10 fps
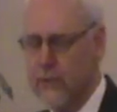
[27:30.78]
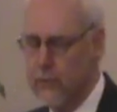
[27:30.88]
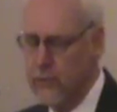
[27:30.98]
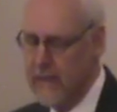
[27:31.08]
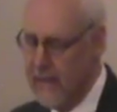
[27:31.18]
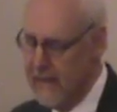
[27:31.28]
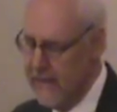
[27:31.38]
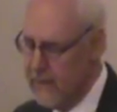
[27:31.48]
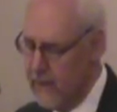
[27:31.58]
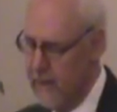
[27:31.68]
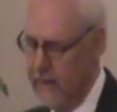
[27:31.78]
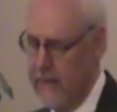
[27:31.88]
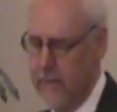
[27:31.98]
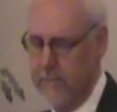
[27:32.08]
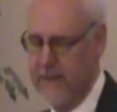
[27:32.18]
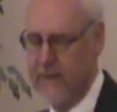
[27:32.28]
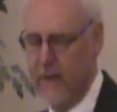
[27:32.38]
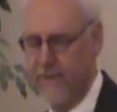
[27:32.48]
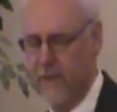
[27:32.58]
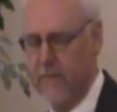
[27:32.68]
You and I need to be
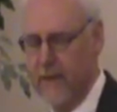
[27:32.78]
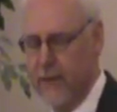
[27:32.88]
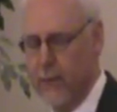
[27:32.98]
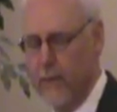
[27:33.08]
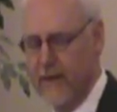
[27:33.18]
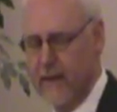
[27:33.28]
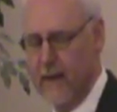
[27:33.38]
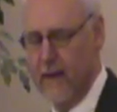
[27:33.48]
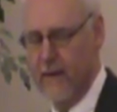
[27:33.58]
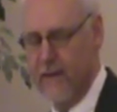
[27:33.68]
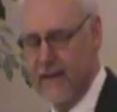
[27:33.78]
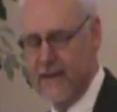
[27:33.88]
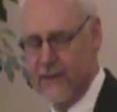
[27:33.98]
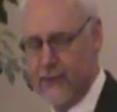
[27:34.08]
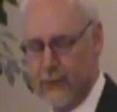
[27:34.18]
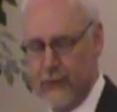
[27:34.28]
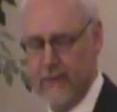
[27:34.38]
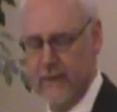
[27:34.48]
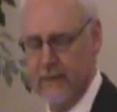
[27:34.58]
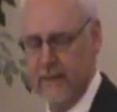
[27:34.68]
very familiar with uh, this.